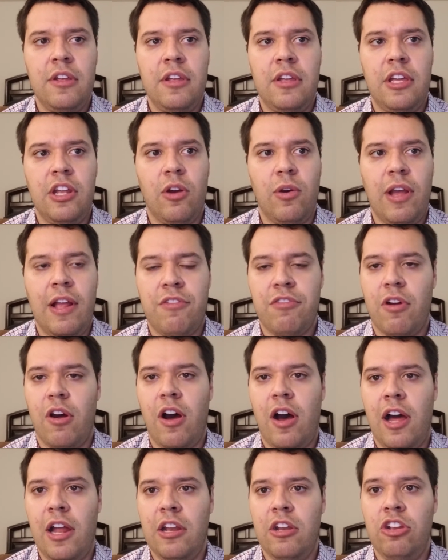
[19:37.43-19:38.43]
it's
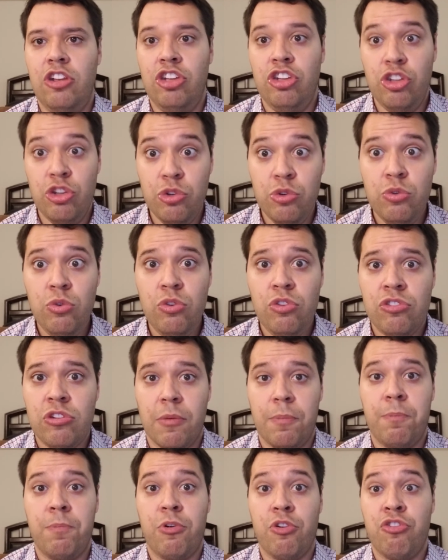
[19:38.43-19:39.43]
on you to
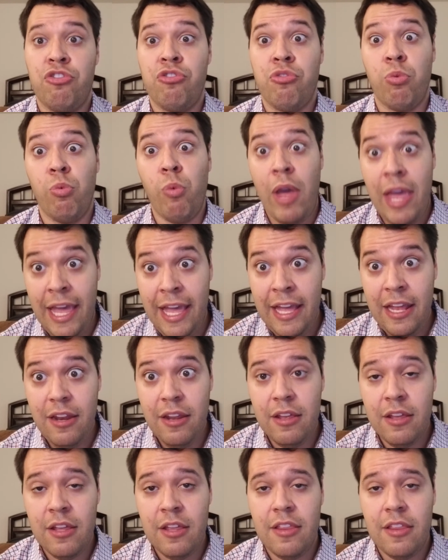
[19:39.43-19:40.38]
persuade